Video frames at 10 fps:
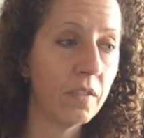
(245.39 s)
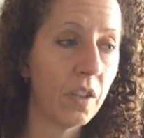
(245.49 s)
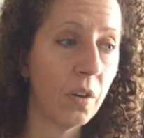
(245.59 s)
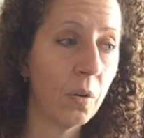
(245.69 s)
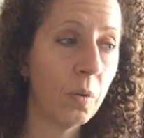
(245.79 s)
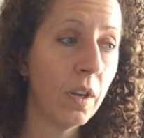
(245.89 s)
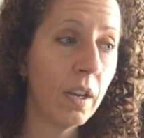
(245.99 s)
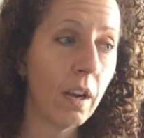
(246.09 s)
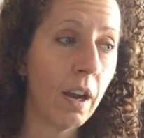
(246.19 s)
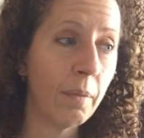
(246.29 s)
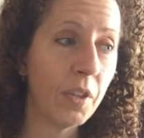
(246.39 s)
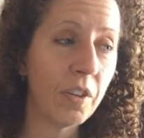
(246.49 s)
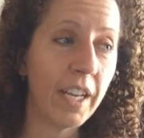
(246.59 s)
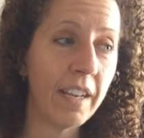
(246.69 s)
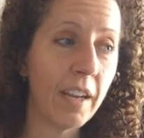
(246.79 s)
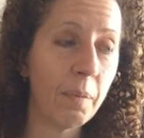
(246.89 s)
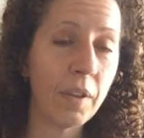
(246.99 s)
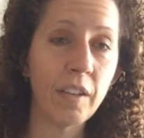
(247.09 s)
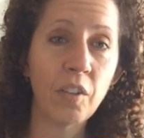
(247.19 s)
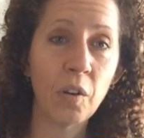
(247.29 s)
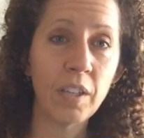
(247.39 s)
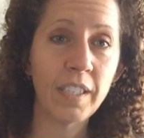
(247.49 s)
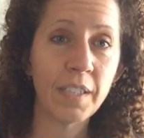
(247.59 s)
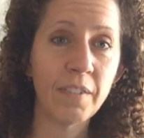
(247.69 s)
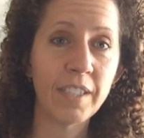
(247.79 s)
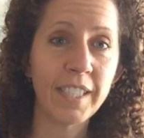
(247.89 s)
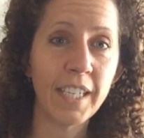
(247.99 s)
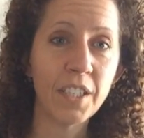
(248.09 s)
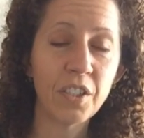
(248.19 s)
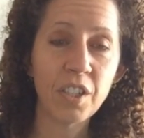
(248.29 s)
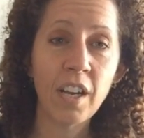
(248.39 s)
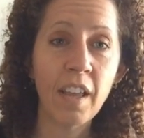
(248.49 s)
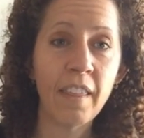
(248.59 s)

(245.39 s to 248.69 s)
So you can end up with a totally different dish